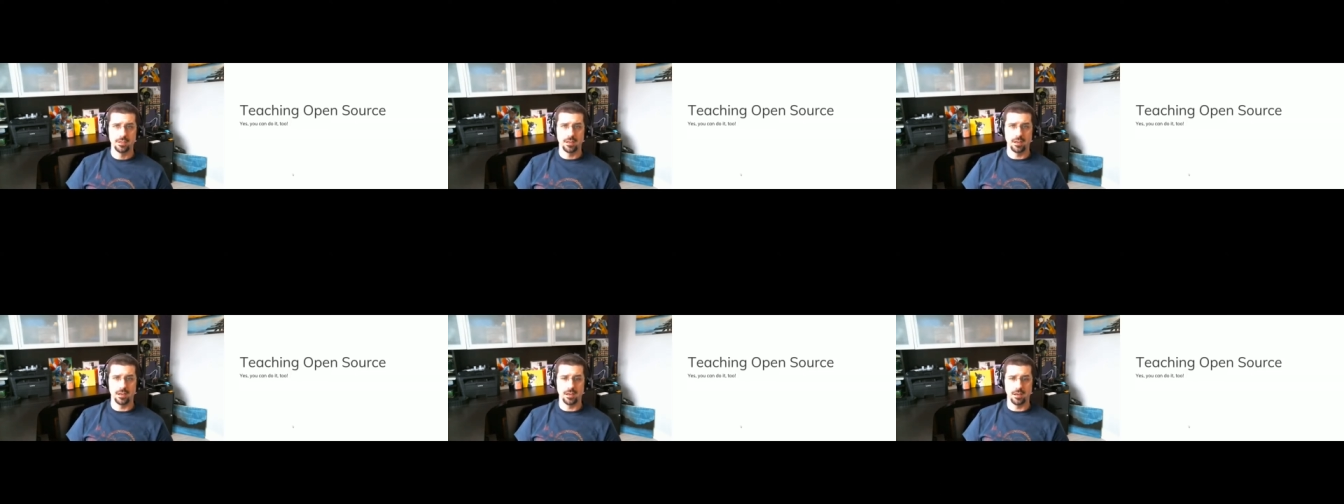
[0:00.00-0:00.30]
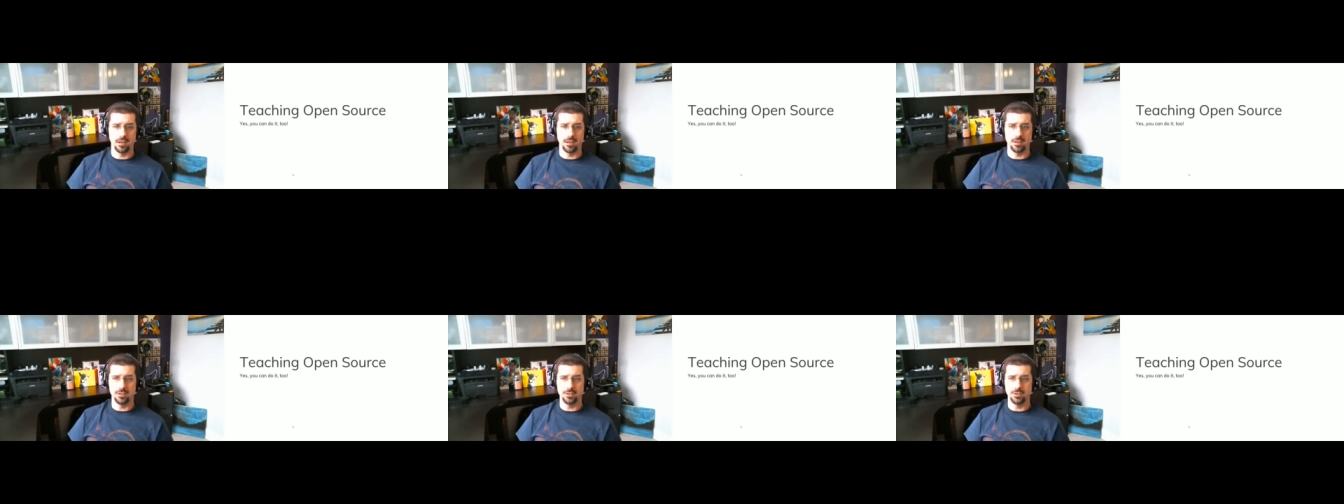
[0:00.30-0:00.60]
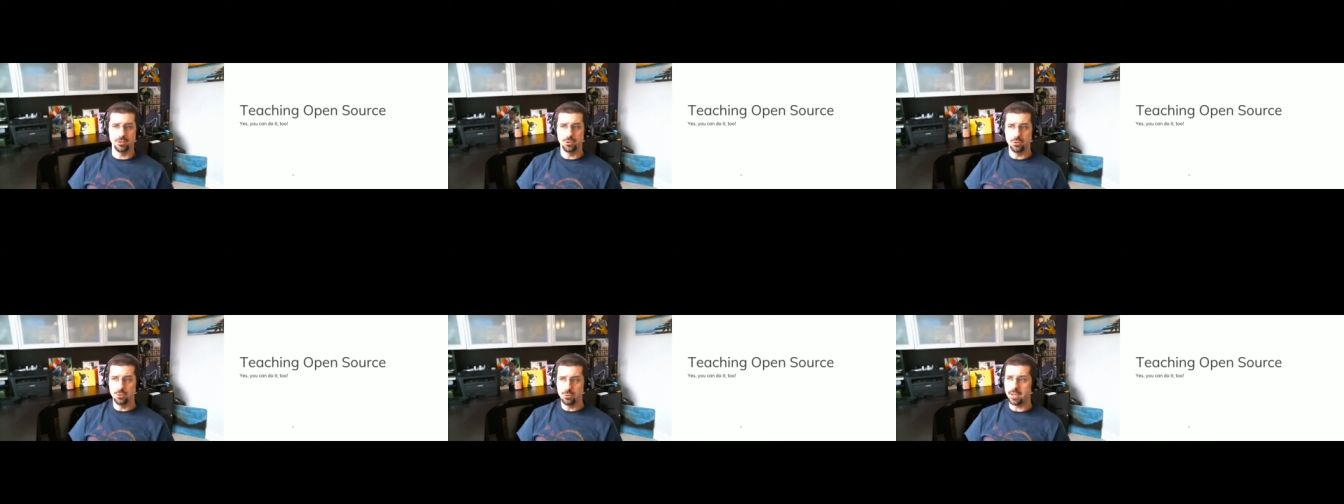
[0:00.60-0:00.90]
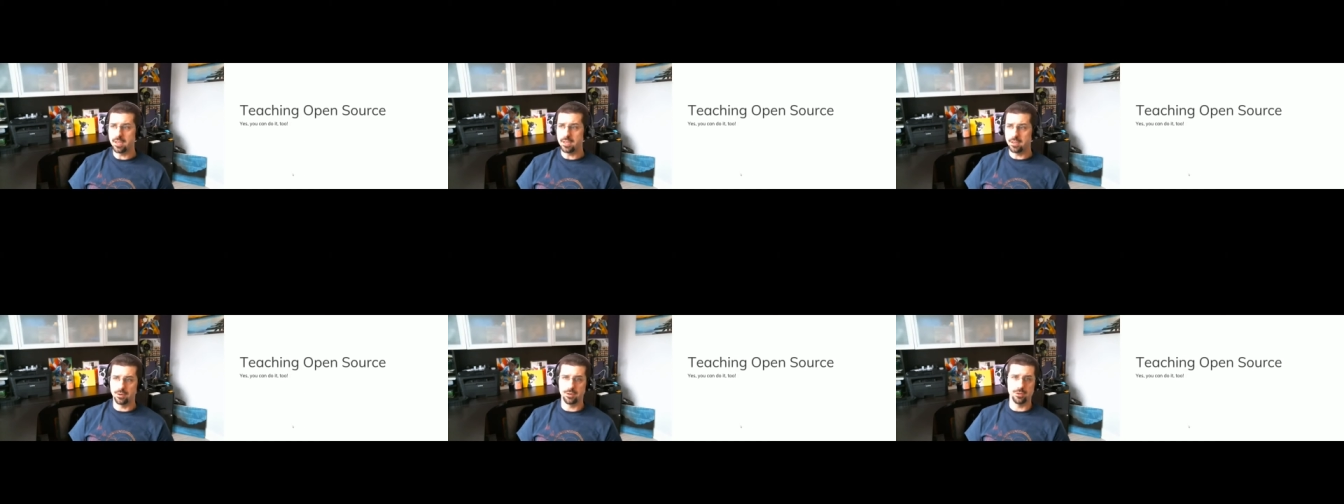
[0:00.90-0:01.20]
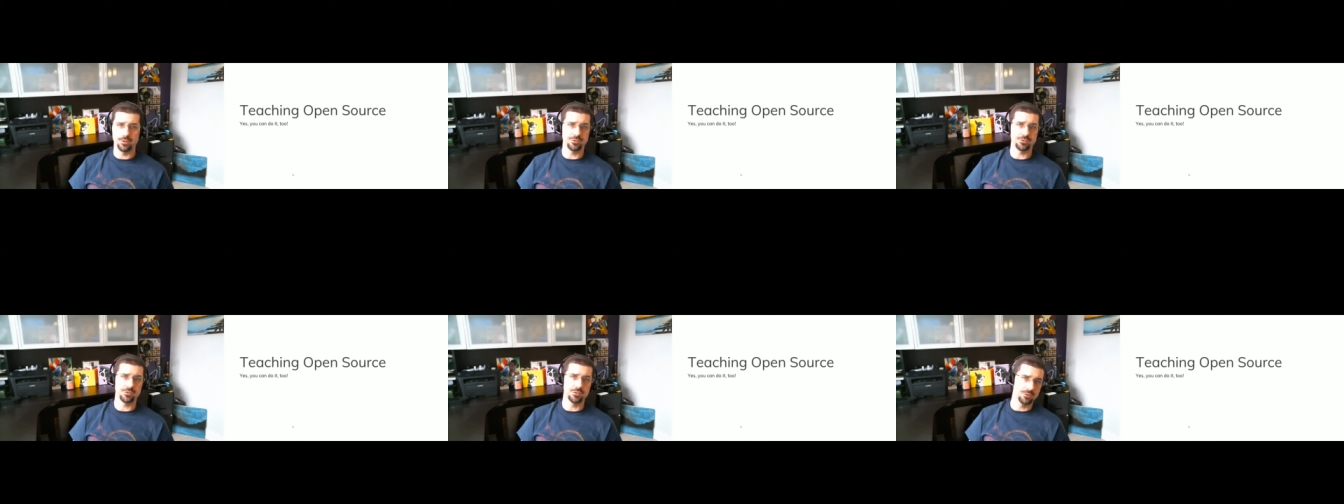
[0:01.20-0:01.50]
uh, you can
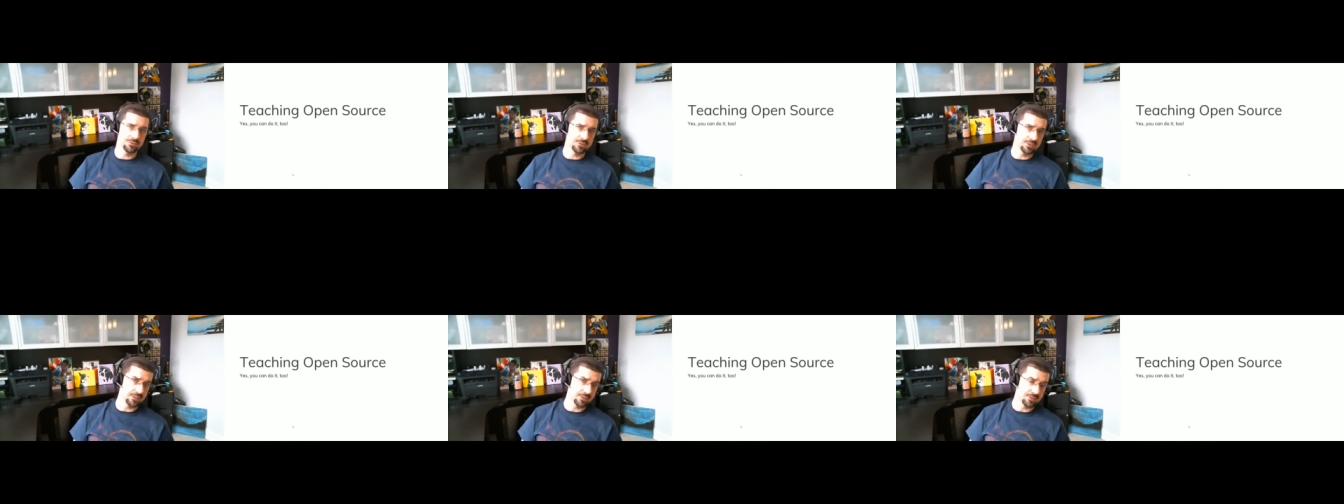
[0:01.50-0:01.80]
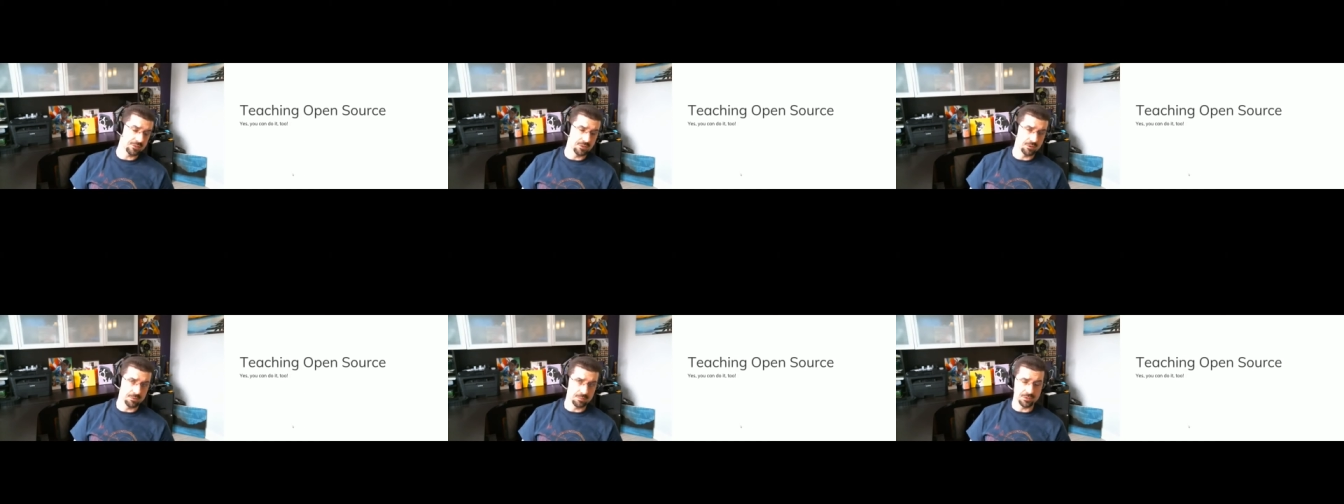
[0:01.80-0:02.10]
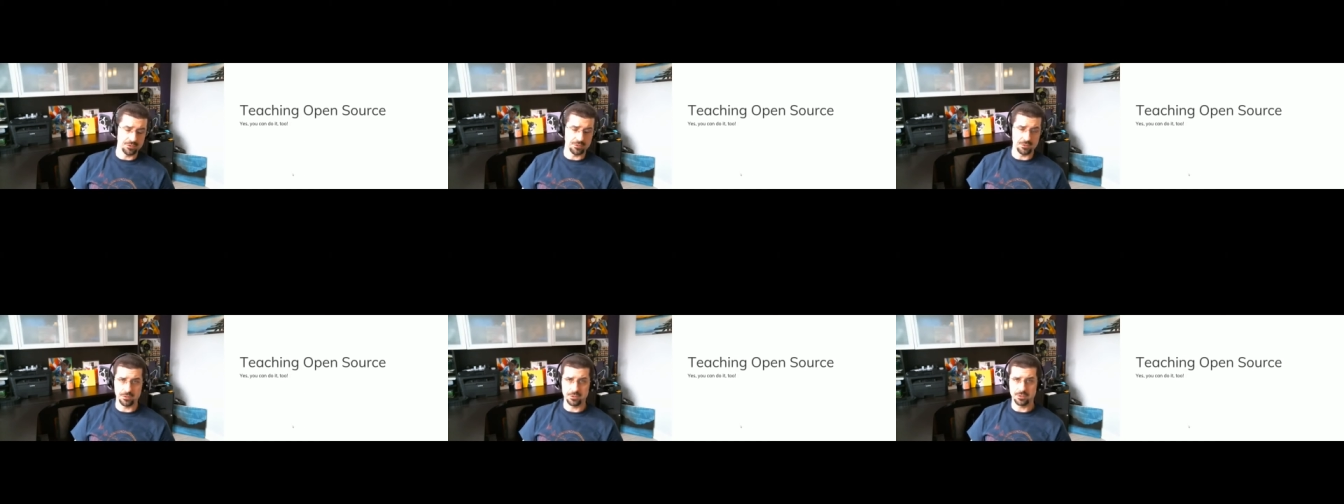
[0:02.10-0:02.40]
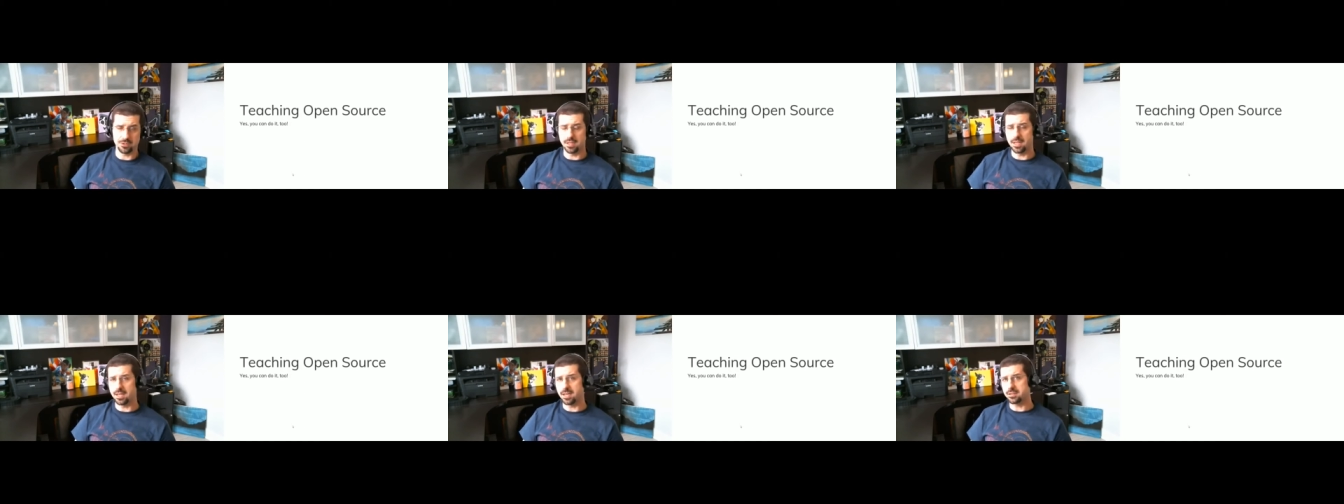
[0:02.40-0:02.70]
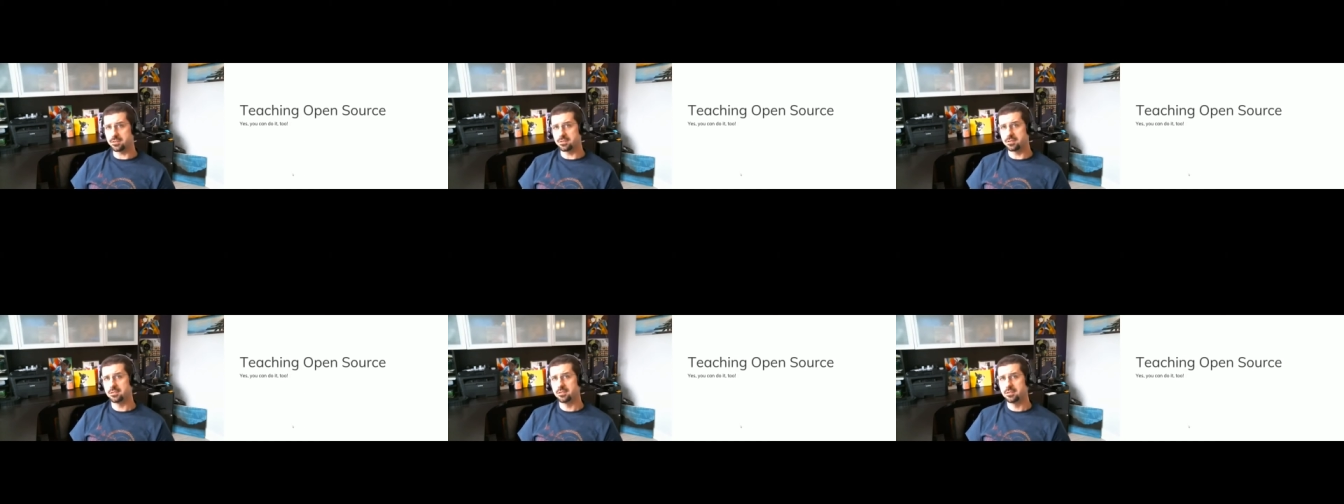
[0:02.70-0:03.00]
also teach an open source
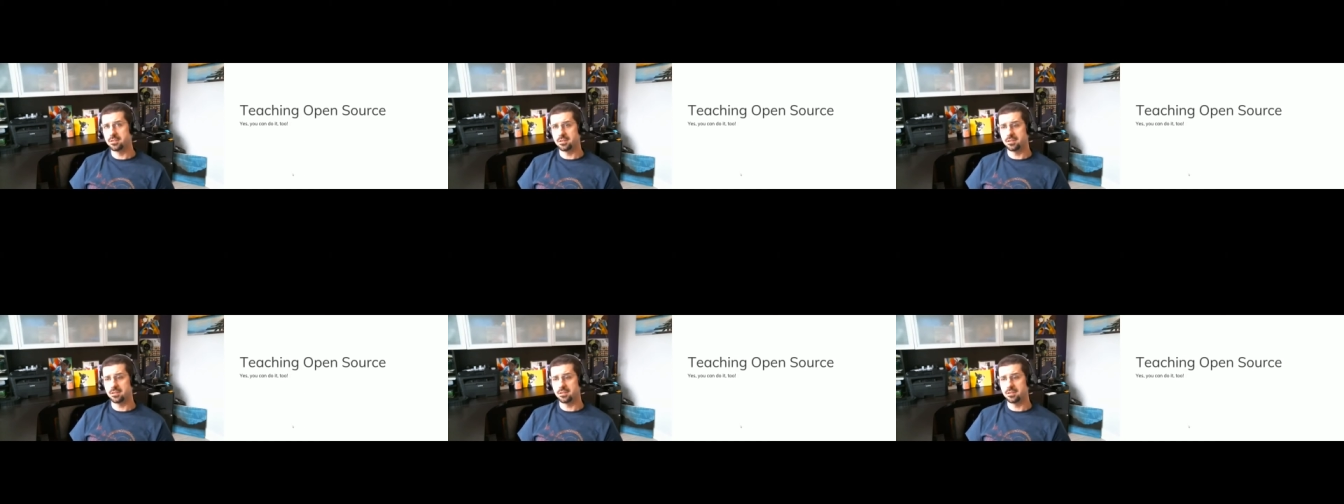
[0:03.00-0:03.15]
class.